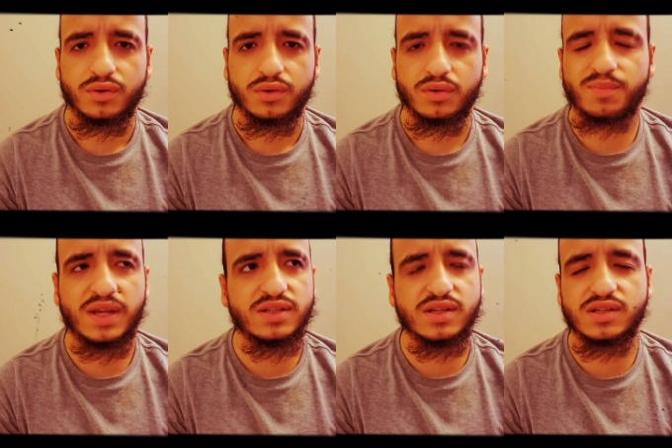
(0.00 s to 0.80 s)
The
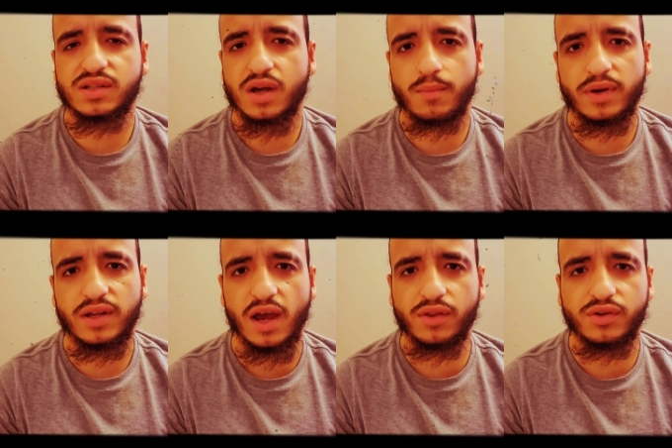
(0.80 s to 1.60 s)
pieces is coming
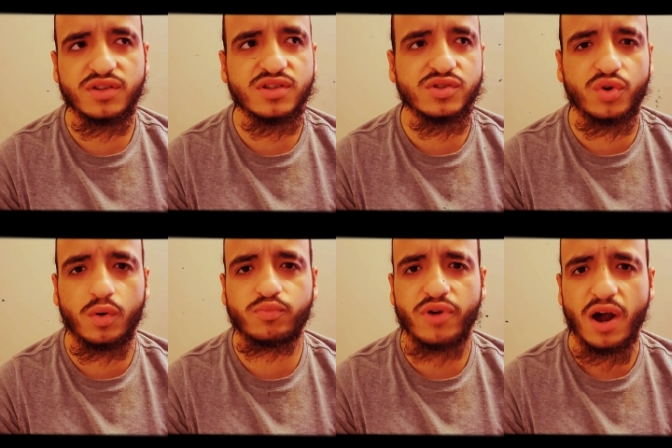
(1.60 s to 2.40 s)
together. This is all
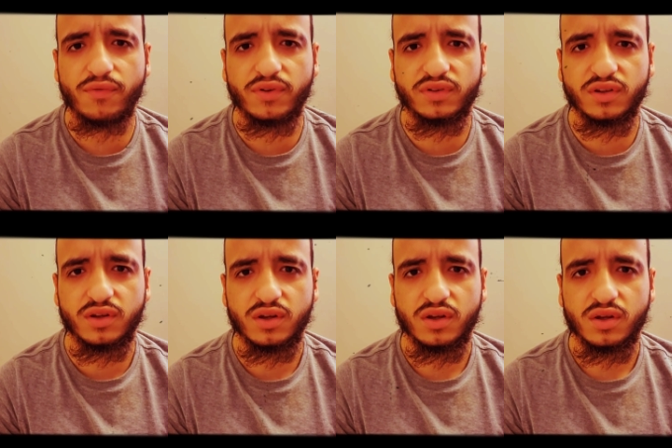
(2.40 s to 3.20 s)
prophecy.
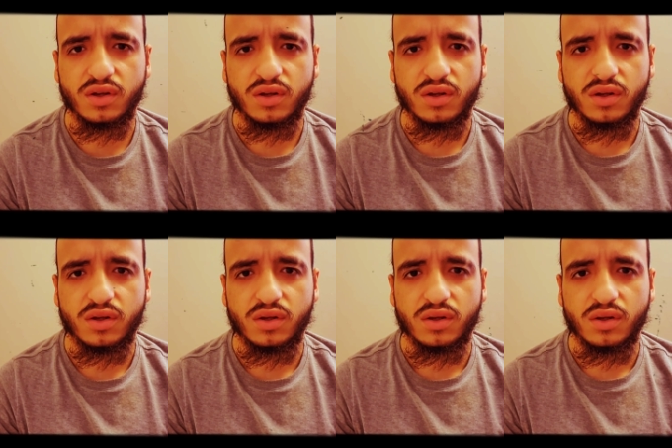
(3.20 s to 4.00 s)

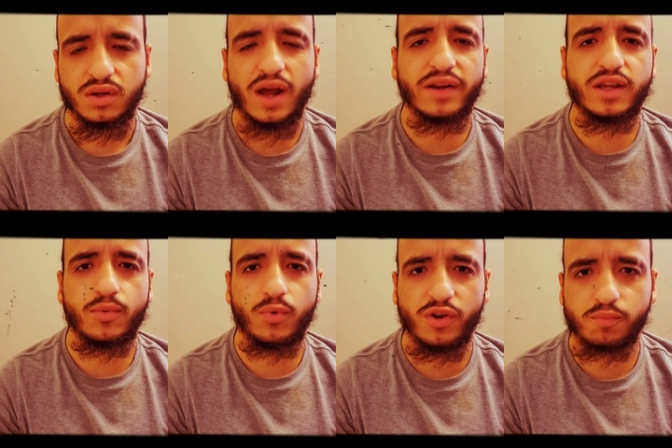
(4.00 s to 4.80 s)
Got to get
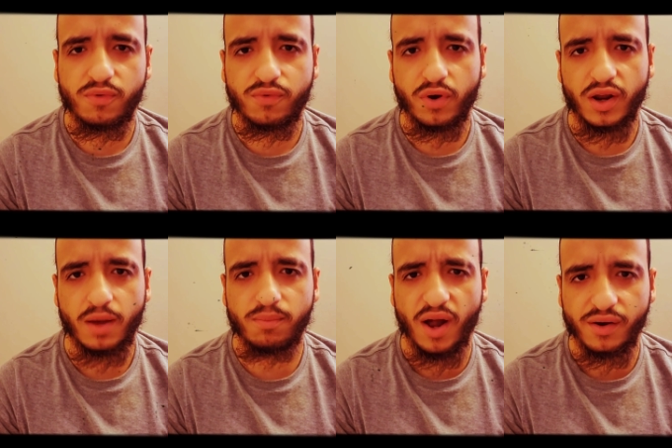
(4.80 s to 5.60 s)
worse before it
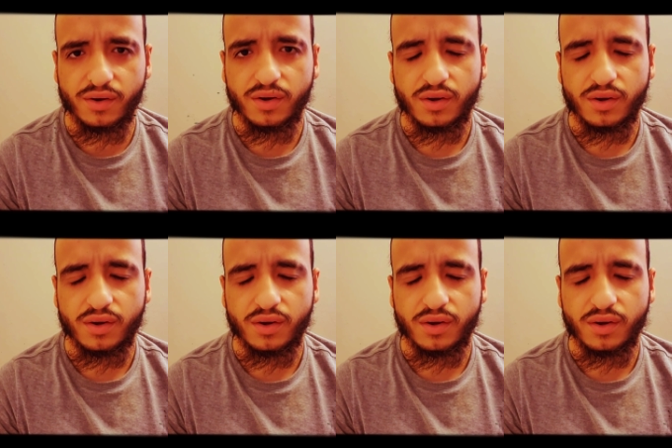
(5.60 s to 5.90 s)
get better.